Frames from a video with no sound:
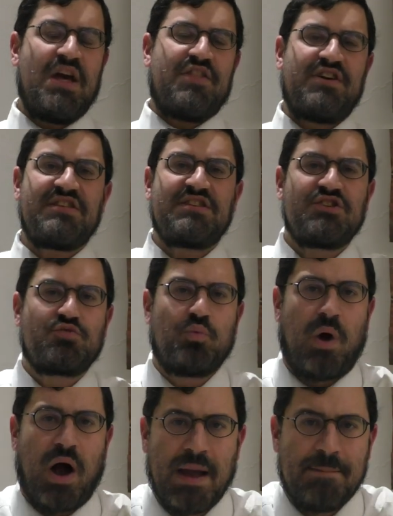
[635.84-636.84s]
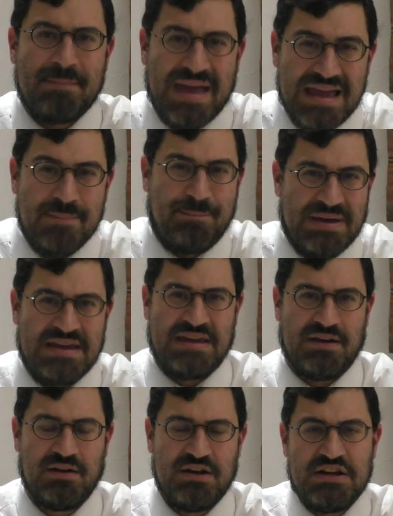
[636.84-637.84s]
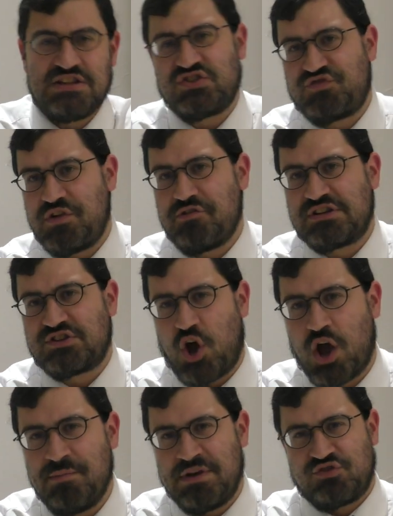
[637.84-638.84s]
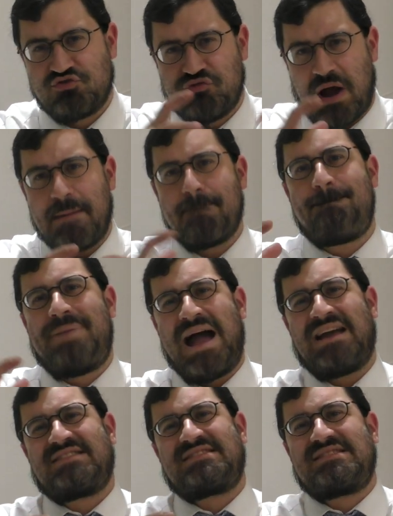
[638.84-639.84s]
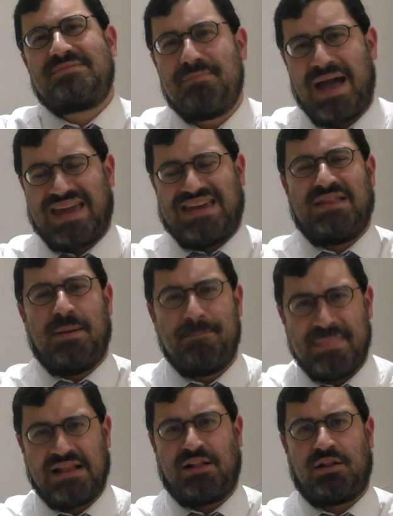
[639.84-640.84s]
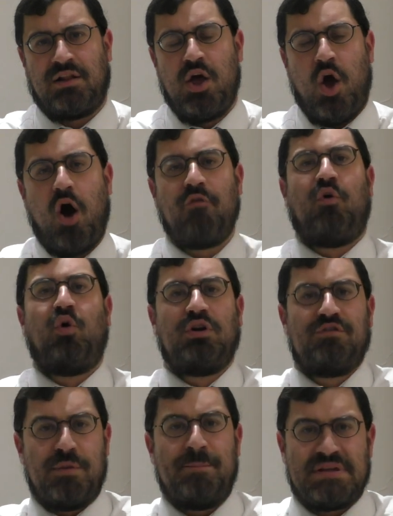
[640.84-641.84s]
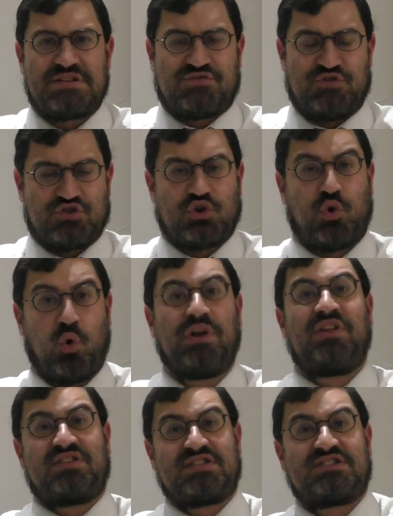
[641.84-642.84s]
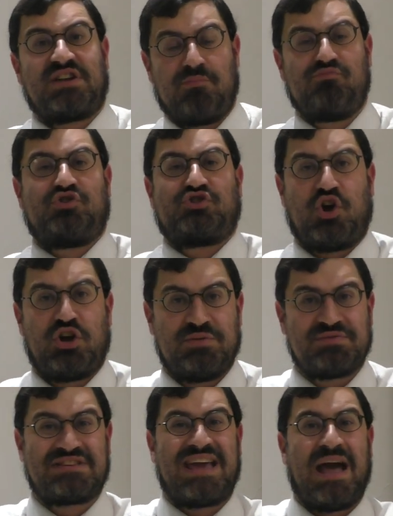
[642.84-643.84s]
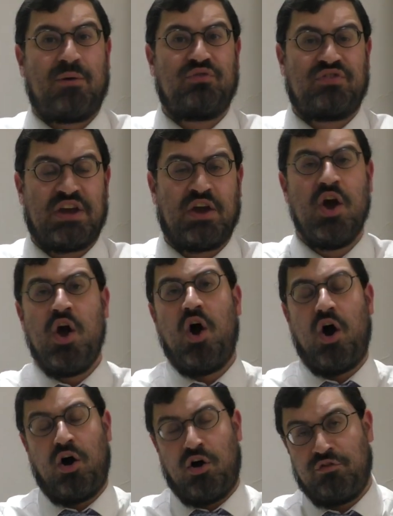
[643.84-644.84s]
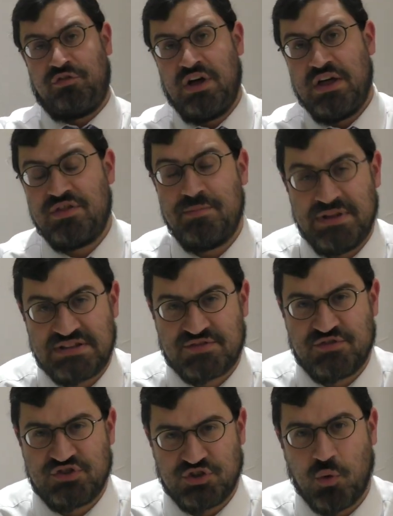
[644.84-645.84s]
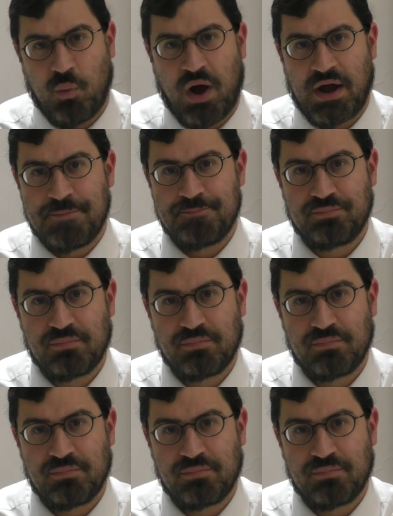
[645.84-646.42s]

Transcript: This is why maybe Sefira Sa'imah is right bang smack in the middle of all of the mitzvahs according to some Rishonim's counting of the mitzvahs. You know why?